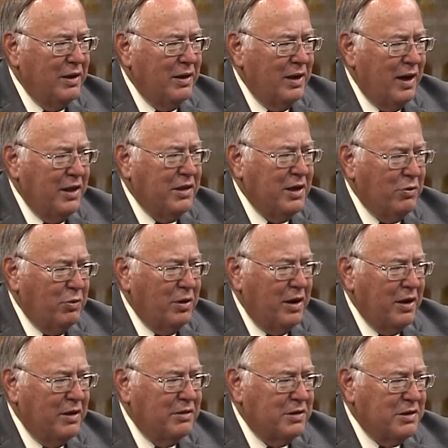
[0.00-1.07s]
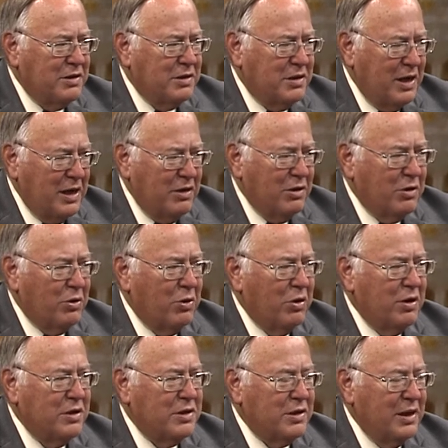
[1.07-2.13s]
I think we ought to just stay the
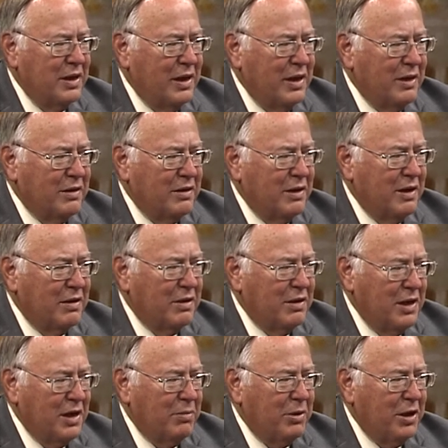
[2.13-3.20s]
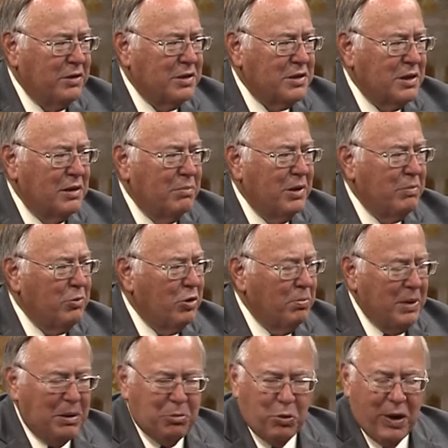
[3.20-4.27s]
course and, and think about this a little bit more.
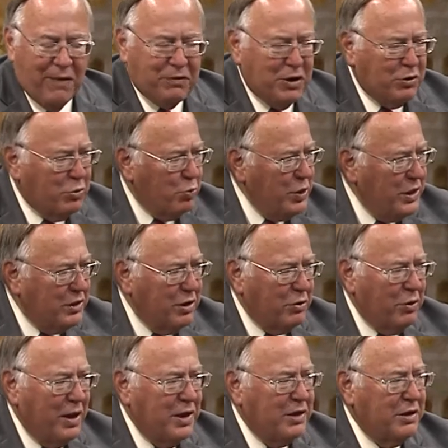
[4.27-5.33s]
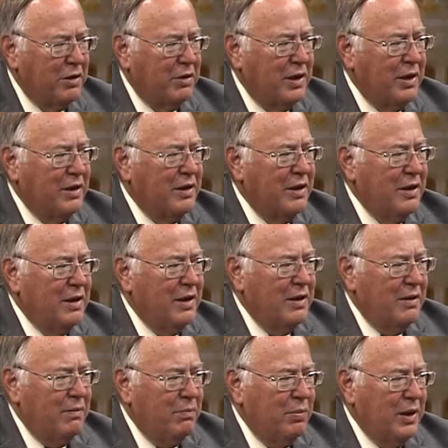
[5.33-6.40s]
Maybe we have to tweak the criteria,
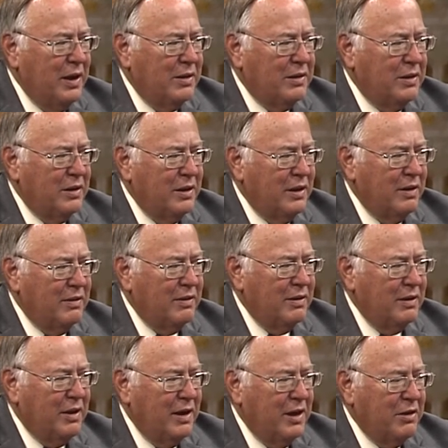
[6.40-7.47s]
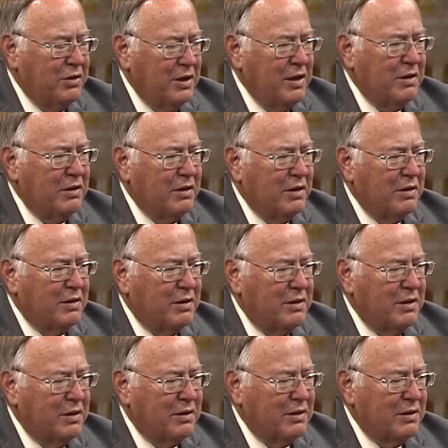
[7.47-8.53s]
but uh, I think that
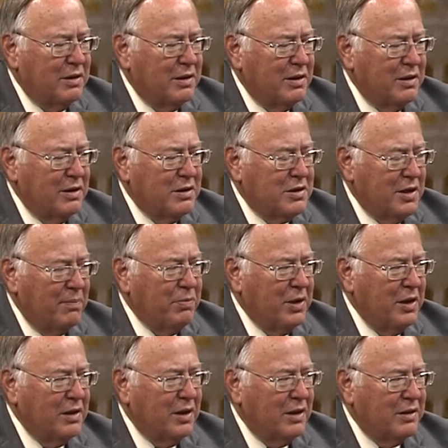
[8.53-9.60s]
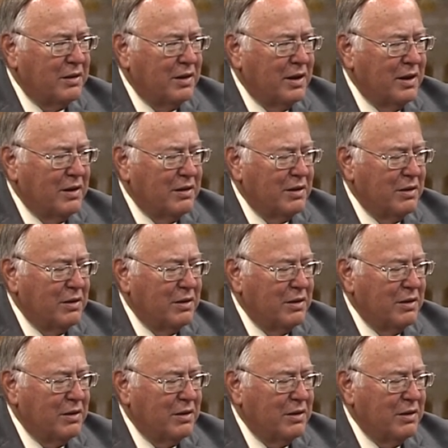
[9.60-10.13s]
it uh, is something that uh,